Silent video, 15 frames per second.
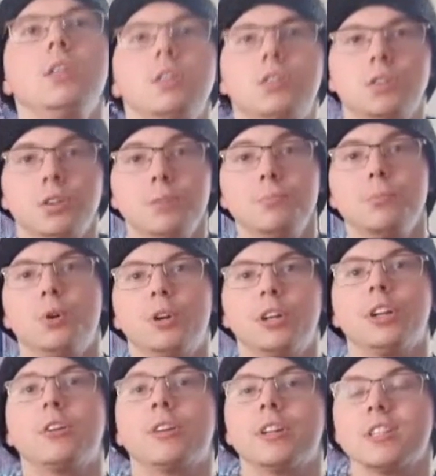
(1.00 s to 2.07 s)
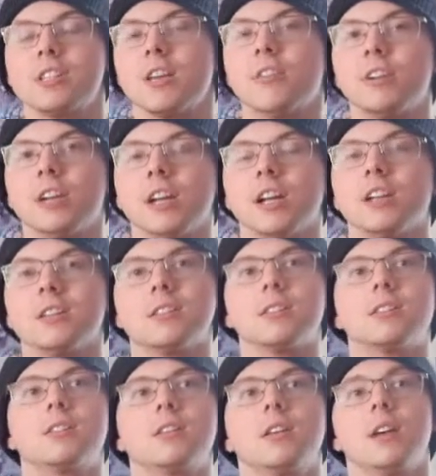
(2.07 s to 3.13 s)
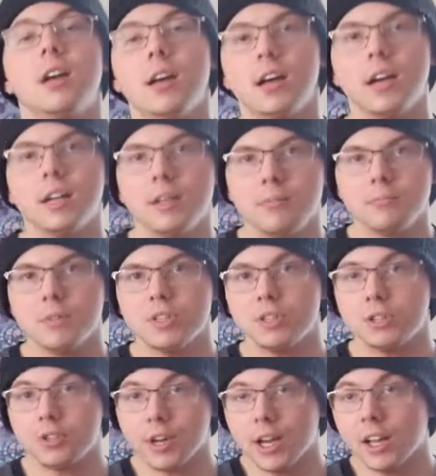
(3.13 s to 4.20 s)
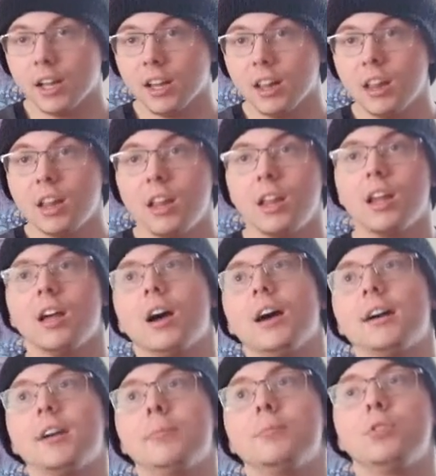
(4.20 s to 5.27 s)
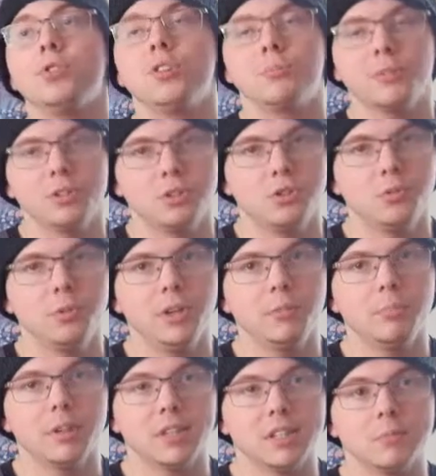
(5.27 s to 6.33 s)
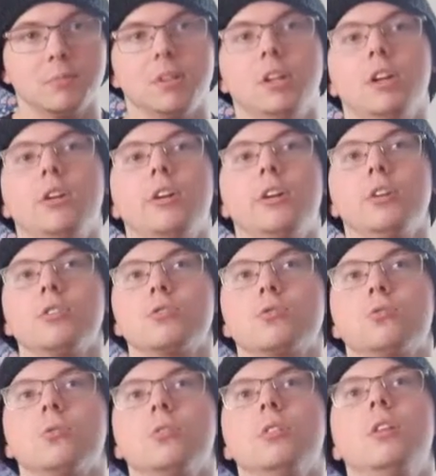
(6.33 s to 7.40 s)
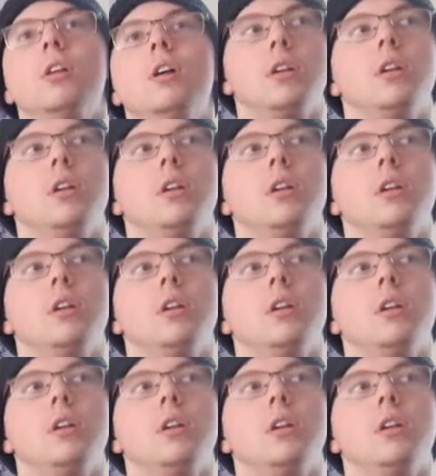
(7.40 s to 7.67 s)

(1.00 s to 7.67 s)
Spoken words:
Good morning, grade 7 and 8s. I am Mr. L. I am doing my 2-week placement here at your school.